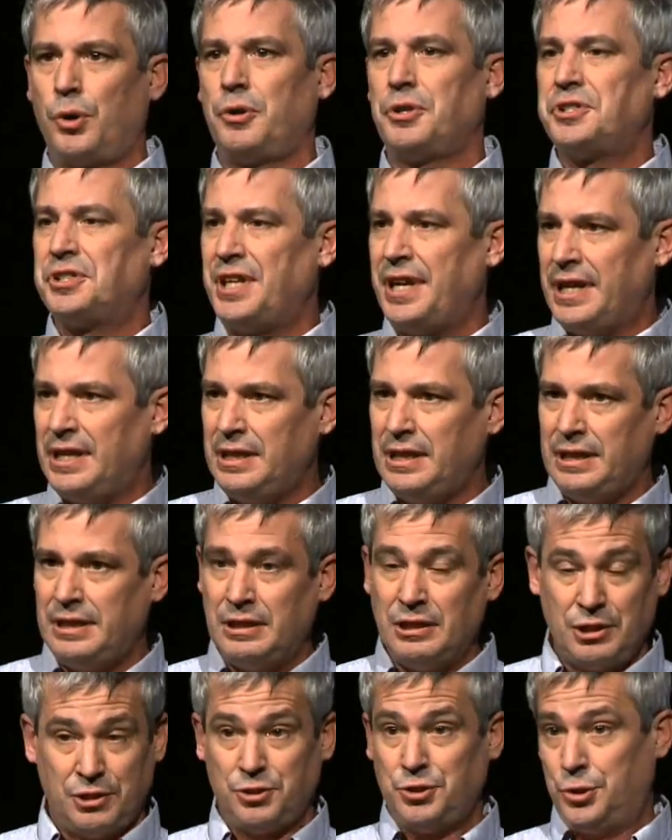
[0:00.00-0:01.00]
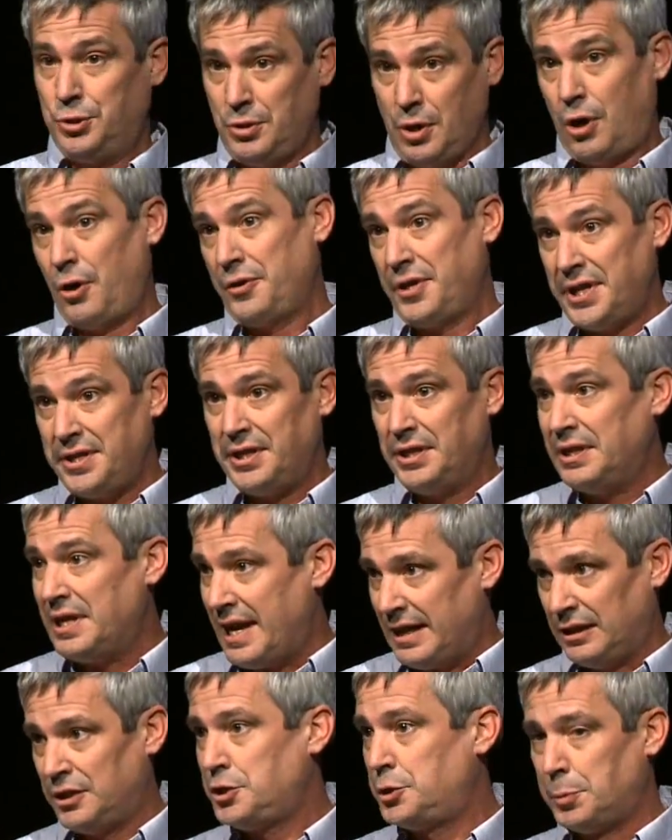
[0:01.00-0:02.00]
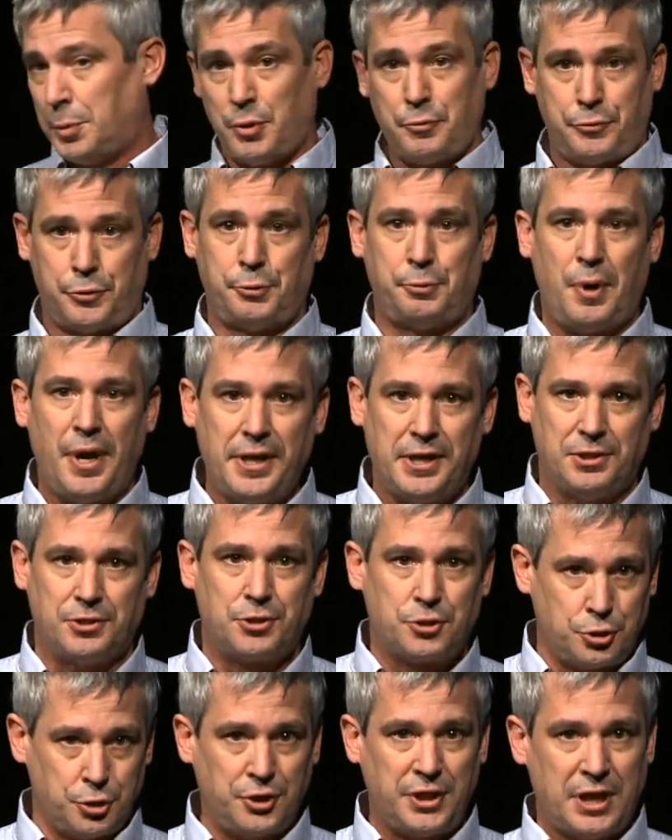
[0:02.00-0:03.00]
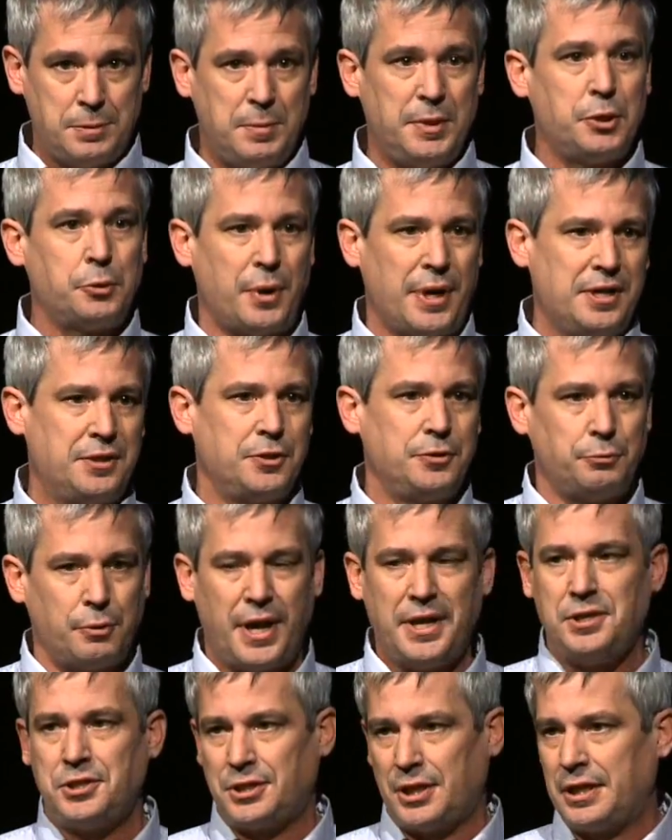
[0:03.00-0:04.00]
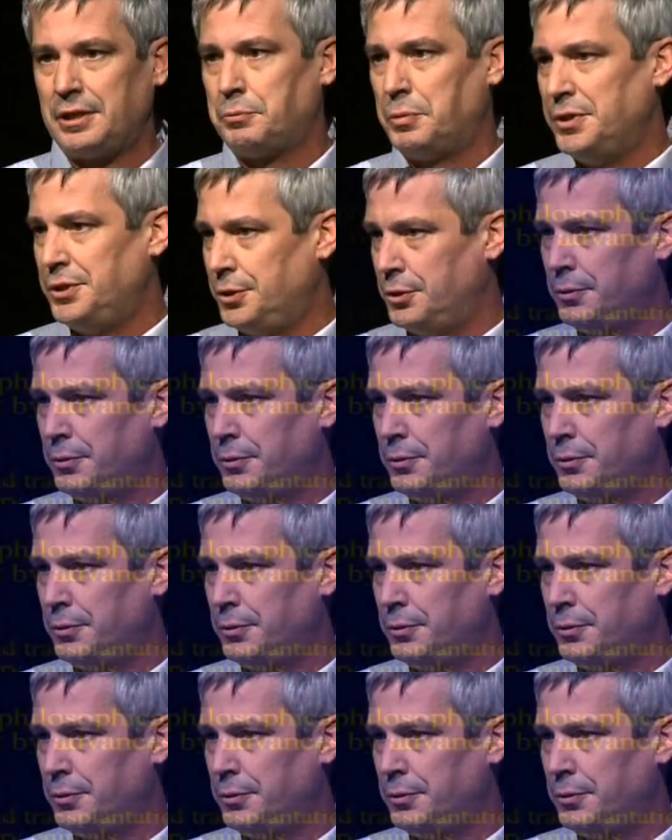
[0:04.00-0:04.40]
standing, are they then eligible for rights? Should they be granted rights like we do